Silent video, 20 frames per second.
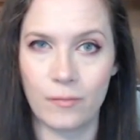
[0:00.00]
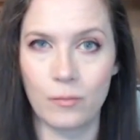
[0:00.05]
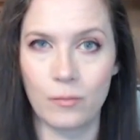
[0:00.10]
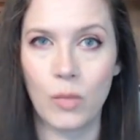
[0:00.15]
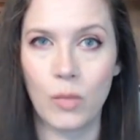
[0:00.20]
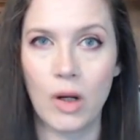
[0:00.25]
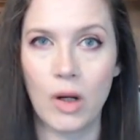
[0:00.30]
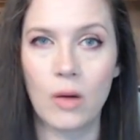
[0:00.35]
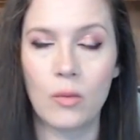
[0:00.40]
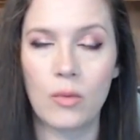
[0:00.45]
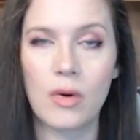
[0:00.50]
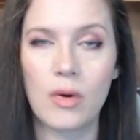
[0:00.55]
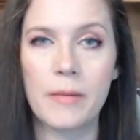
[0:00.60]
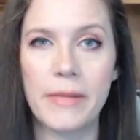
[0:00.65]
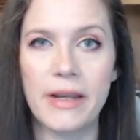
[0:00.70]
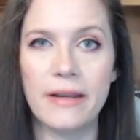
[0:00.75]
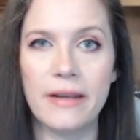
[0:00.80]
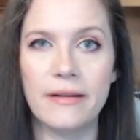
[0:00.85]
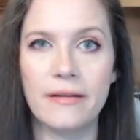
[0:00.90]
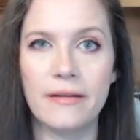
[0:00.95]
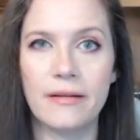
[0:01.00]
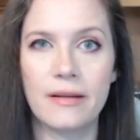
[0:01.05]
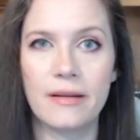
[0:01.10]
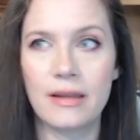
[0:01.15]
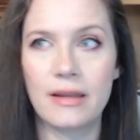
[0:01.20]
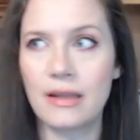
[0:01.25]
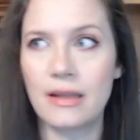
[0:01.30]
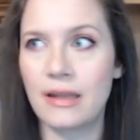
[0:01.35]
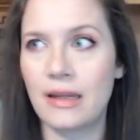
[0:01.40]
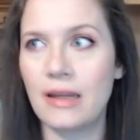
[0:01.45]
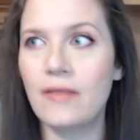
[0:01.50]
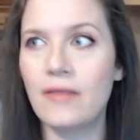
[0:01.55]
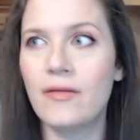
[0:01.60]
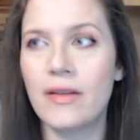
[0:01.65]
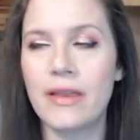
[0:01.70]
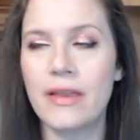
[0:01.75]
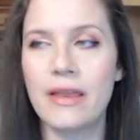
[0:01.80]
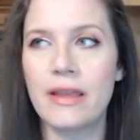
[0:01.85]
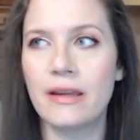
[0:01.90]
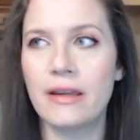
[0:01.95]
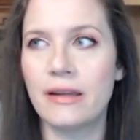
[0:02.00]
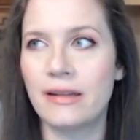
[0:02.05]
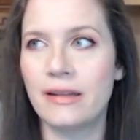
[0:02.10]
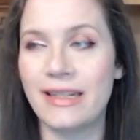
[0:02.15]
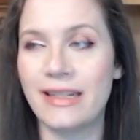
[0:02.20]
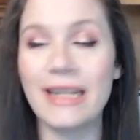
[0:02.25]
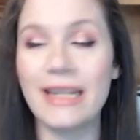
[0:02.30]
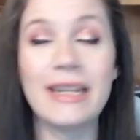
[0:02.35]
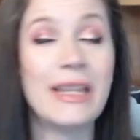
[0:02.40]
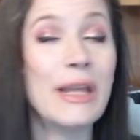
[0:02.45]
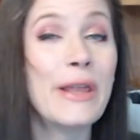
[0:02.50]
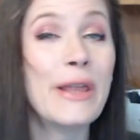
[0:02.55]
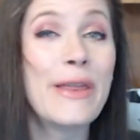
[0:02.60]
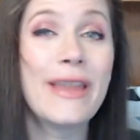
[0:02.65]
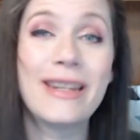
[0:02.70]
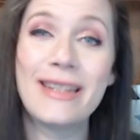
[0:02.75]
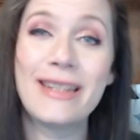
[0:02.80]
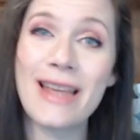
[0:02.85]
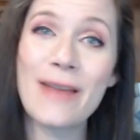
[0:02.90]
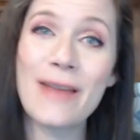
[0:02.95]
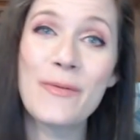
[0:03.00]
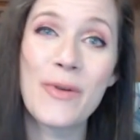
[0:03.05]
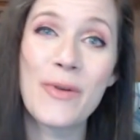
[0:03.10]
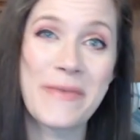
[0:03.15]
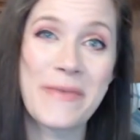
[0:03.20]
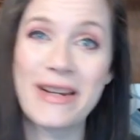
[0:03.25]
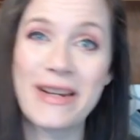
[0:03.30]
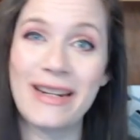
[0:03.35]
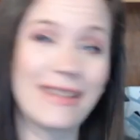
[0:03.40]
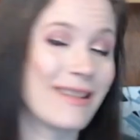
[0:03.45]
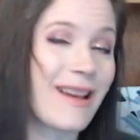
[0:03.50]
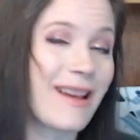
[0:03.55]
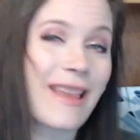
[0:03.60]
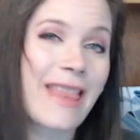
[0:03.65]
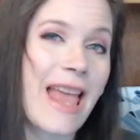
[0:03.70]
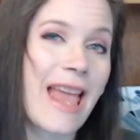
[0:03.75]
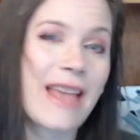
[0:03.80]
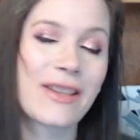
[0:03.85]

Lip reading: a woman, even the dead woman is not that